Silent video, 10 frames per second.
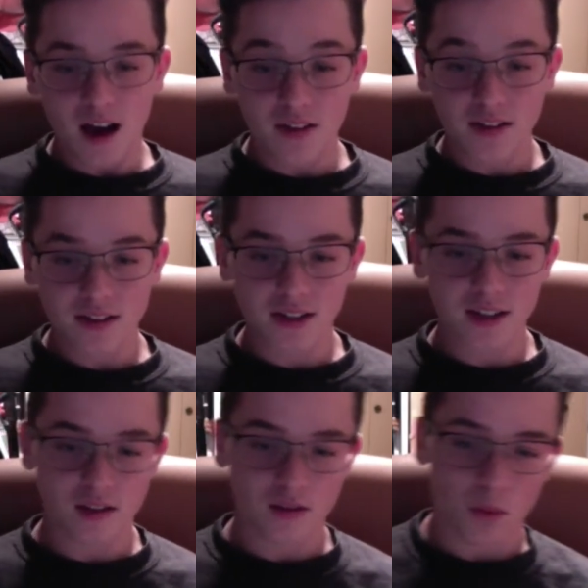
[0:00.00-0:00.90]
This can
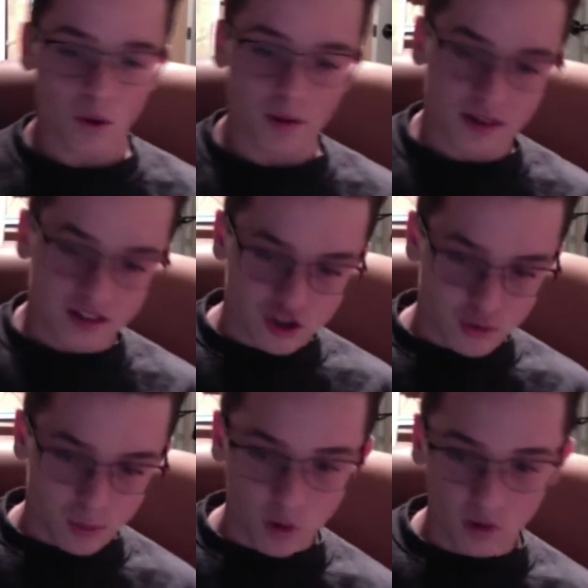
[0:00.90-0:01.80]
lead to the boy being
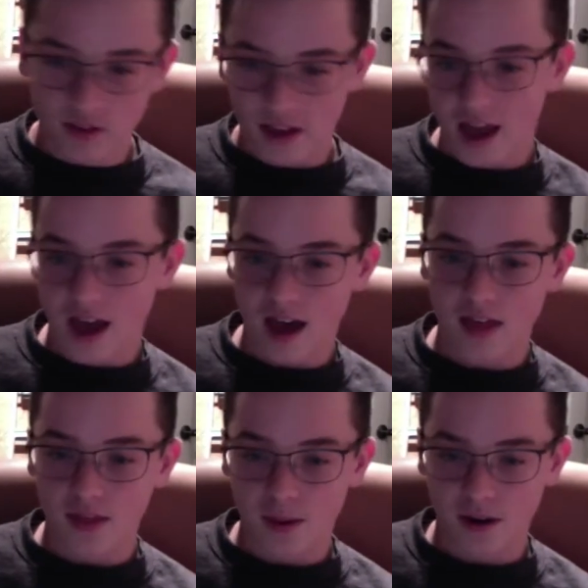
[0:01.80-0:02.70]
spoiled and
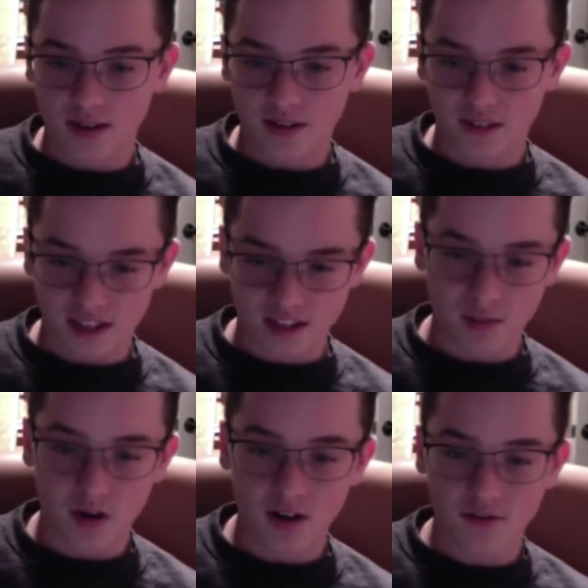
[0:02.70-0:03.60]
the parents having less
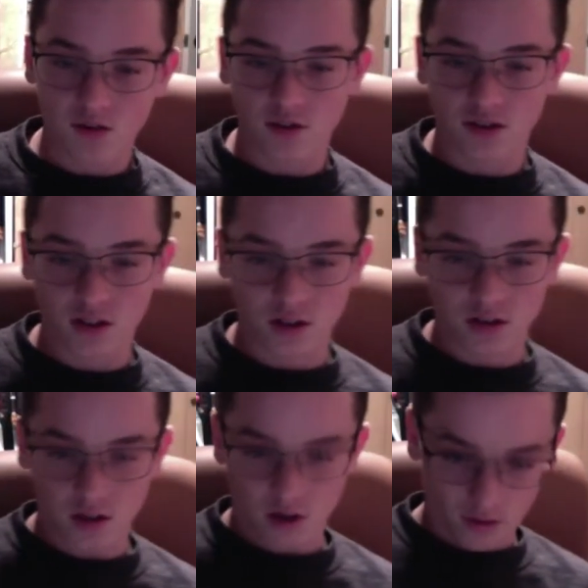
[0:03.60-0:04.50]
money for other
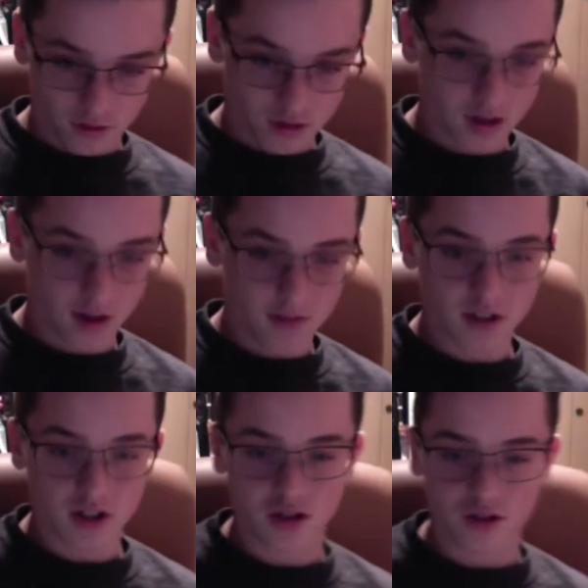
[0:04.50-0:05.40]
stuff
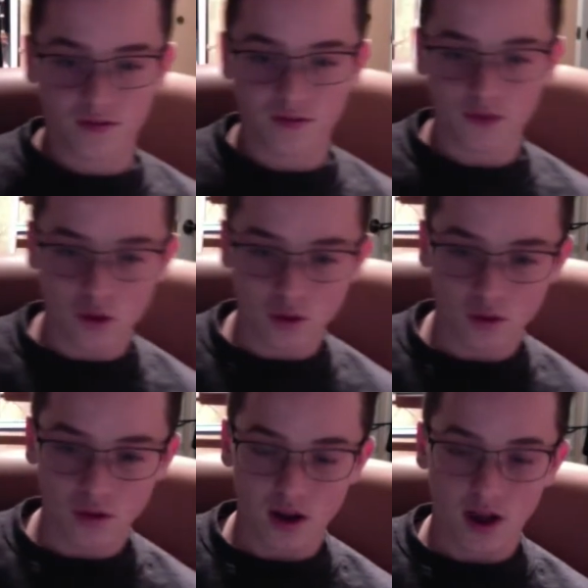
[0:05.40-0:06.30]
such as
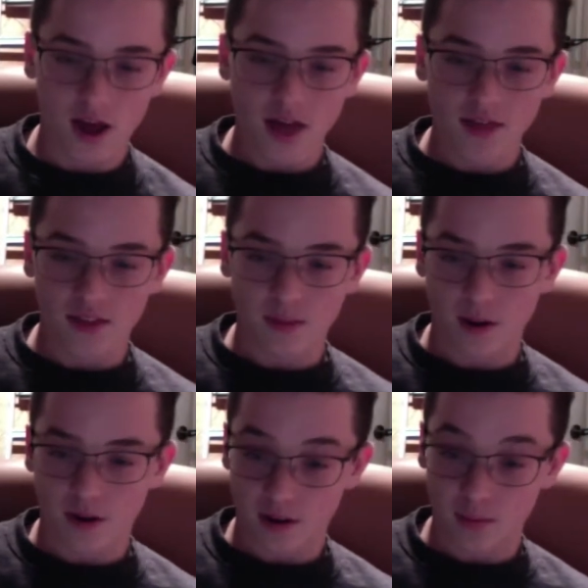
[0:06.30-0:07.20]
food that the
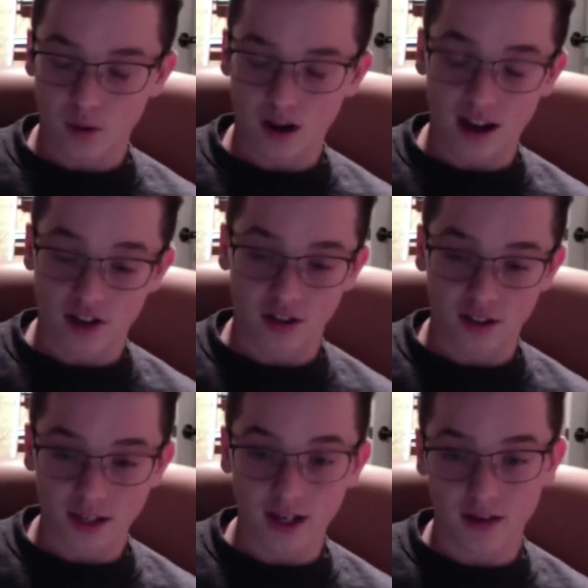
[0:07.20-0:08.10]
parent and boy actually
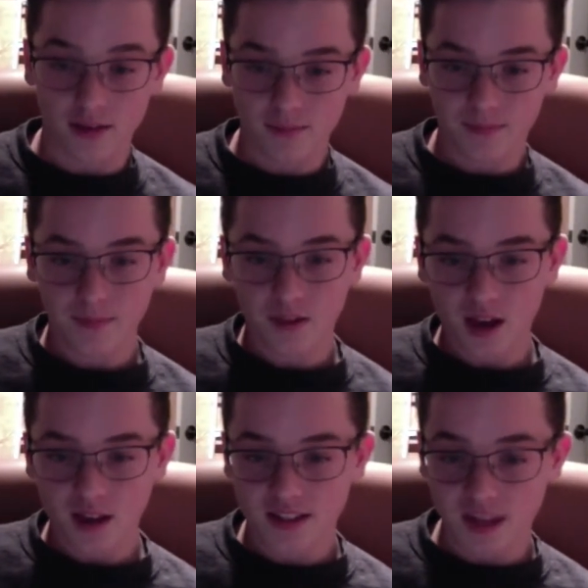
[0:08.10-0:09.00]
need.
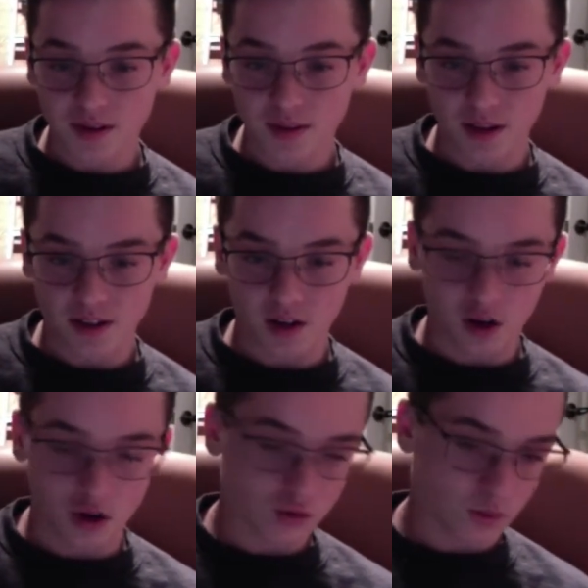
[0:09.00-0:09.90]
The same can apply to young
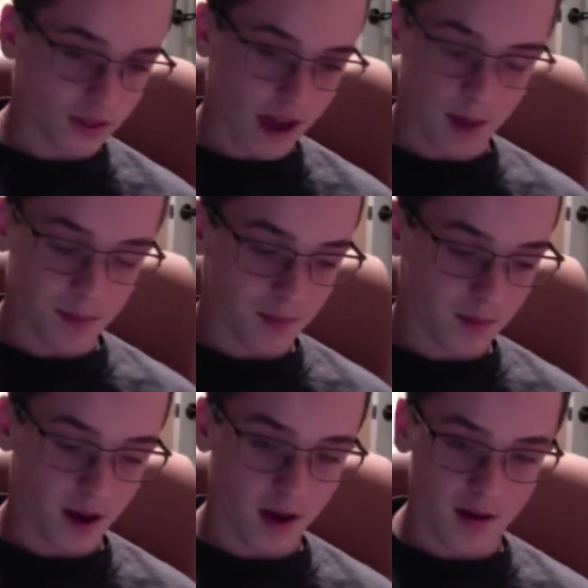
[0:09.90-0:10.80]
girls with
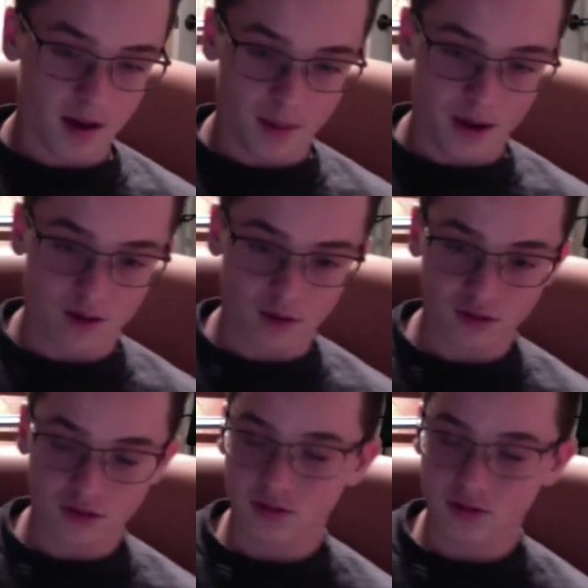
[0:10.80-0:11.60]
apparels,